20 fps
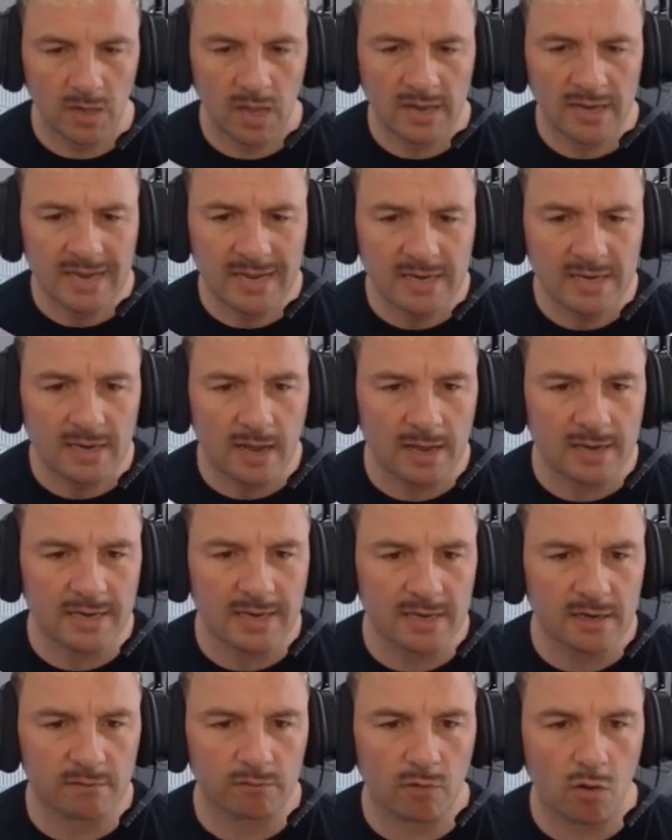need
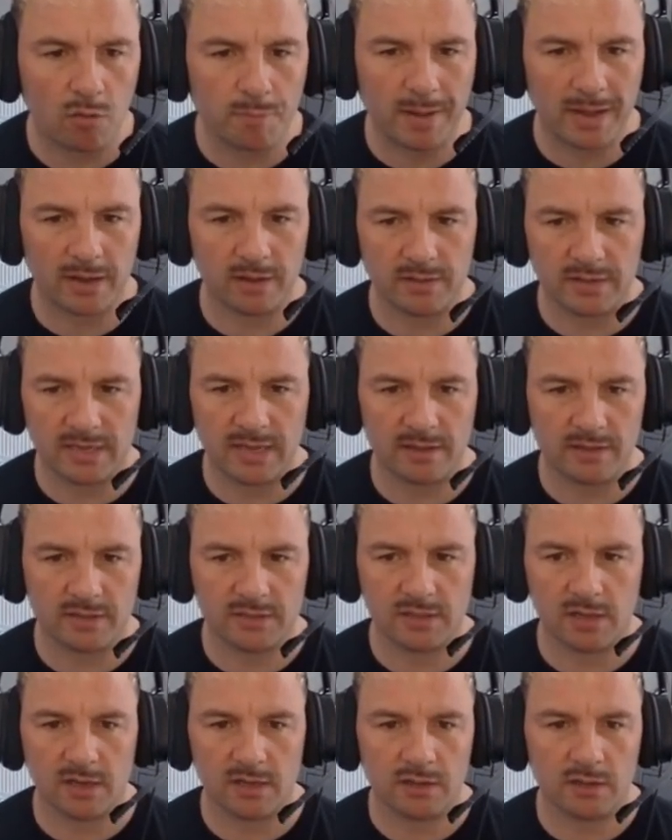a rollback on the other
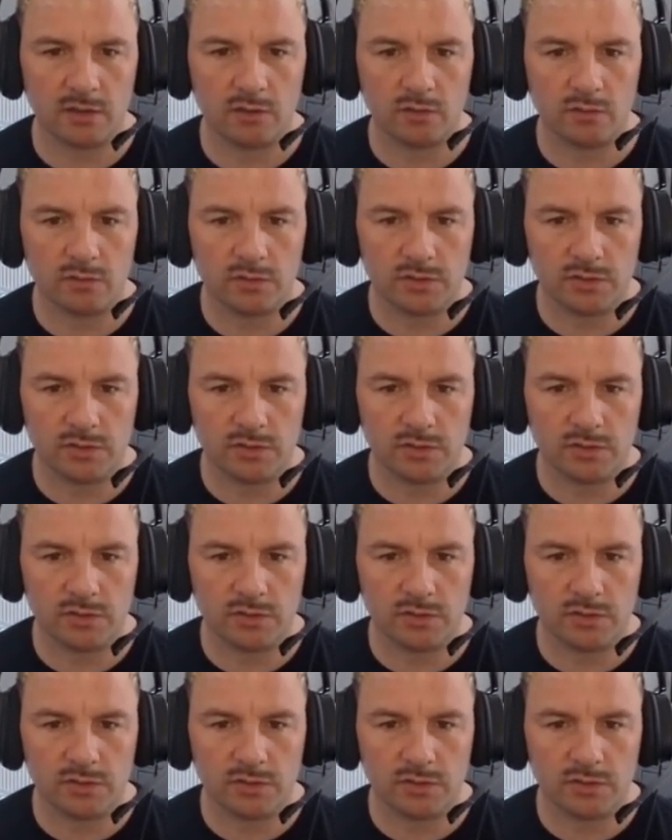side though.